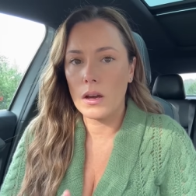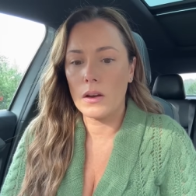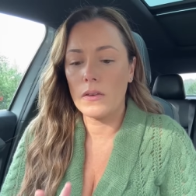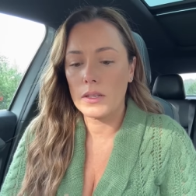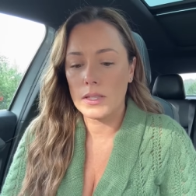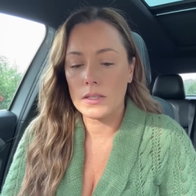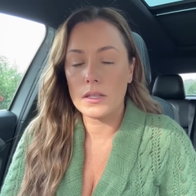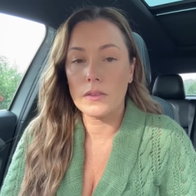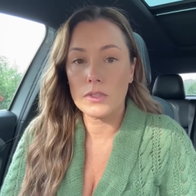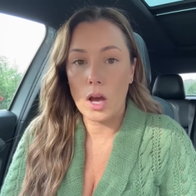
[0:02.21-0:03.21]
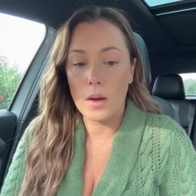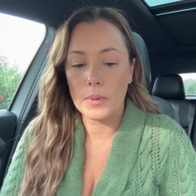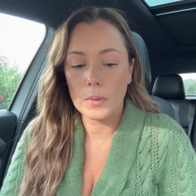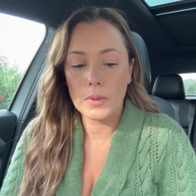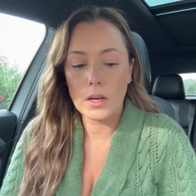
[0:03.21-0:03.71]
of a sensitive
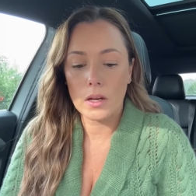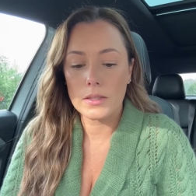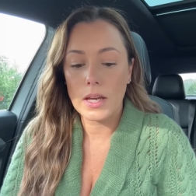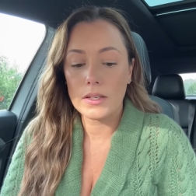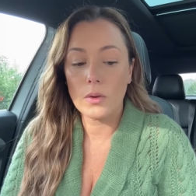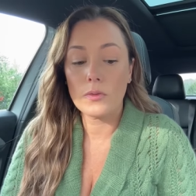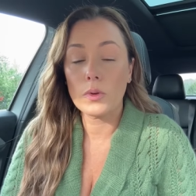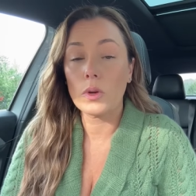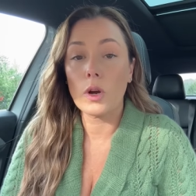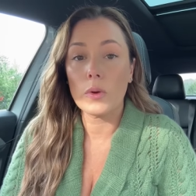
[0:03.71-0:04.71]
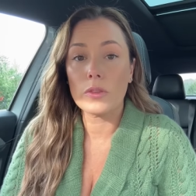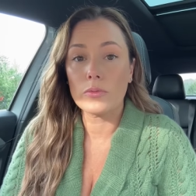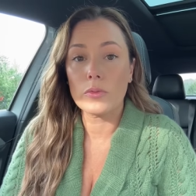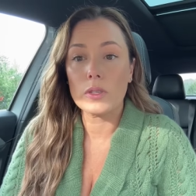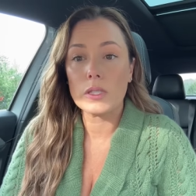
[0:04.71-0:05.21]
topic because I know if you are going
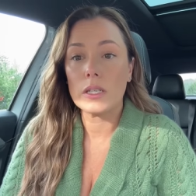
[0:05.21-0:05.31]
through this,